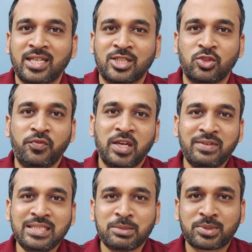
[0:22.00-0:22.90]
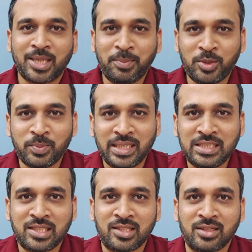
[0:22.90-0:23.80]
So if you haven't subscribed to my
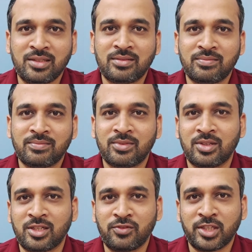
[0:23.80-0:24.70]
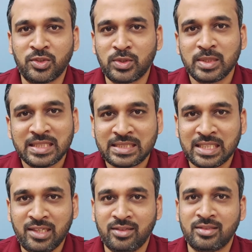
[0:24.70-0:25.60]
channel or if you are new to this
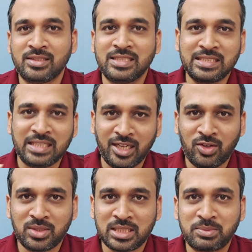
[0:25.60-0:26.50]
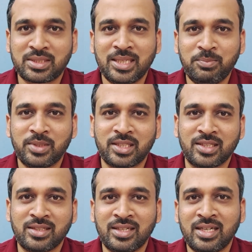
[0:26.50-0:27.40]
channel, just click on the subscribe
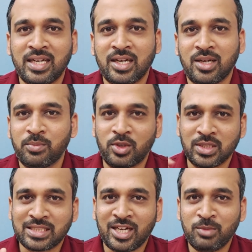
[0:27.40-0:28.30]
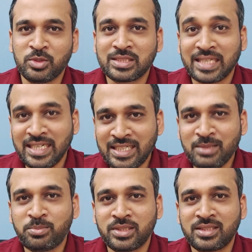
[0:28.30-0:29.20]
button, because almost ninety
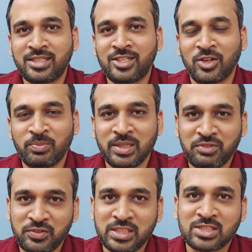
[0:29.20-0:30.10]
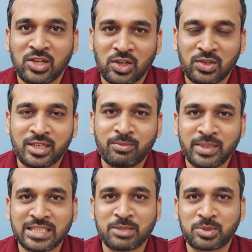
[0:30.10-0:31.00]
percent of my viewers are not
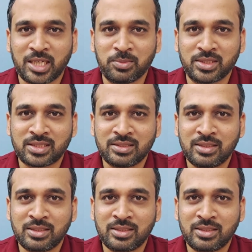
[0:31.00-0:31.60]
my subscribers.